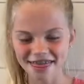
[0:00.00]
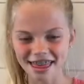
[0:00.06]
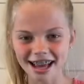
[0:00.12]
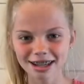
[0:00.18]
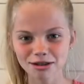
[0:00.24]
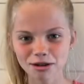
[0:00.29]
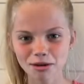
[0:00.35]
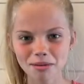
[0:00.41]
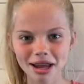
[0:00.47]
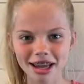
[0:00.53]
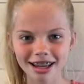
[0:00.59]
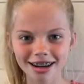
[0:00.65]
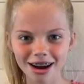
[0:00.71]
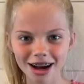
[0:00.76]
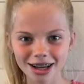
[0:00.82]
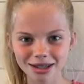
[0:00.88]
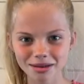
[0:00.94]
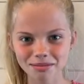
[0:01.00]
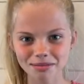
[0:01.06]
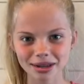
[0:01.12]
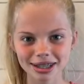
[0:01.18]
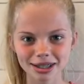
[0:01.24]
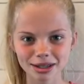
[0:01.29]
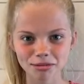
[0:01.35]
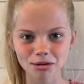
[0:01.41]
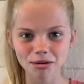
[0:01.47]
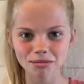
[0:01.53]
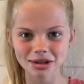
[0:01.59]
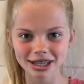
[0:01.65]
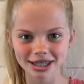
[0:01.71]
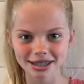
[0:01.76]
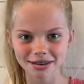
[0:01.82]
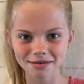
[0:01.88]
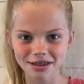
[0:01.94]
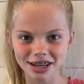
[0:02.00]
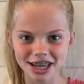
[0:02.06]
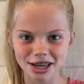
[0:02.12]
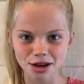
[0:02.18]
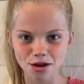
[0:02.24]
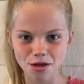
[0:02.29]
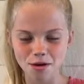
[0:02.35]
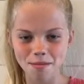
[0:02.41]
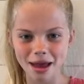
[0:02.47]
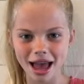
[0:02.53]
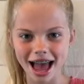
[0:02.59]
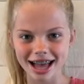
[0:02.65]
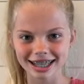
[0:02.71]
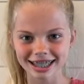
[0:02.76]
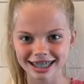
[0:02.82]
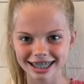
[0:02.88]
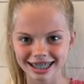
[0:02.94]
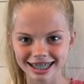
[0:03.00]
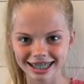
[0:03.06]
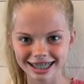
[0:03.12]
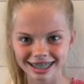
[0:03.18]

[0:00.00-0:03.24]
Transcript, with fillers: Thanks for being an awesome principal, Mr. V, you're the best.